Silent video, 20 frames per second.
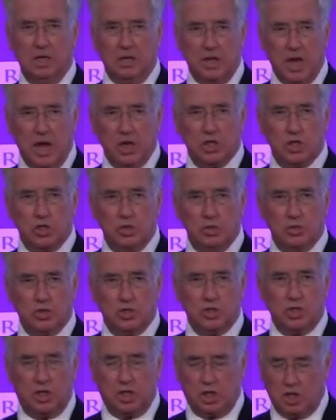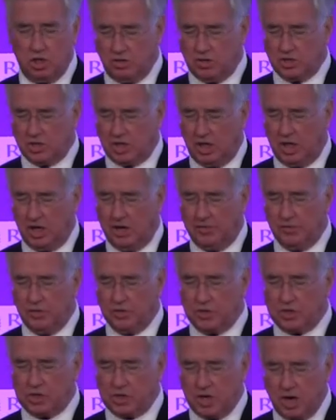national security level
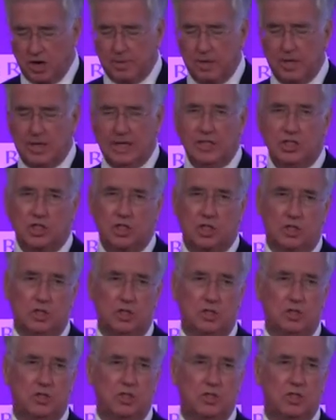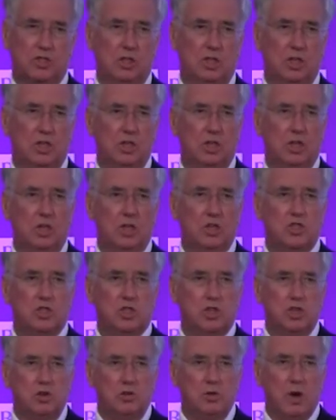cyber incidents,
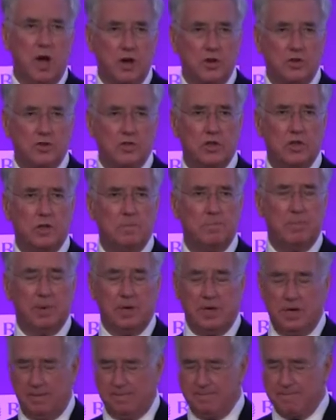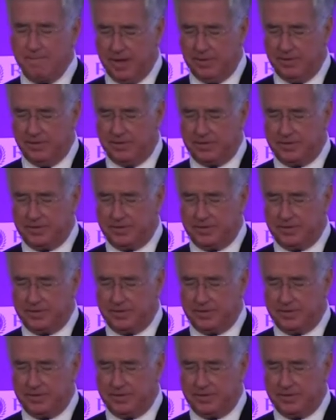200 per month,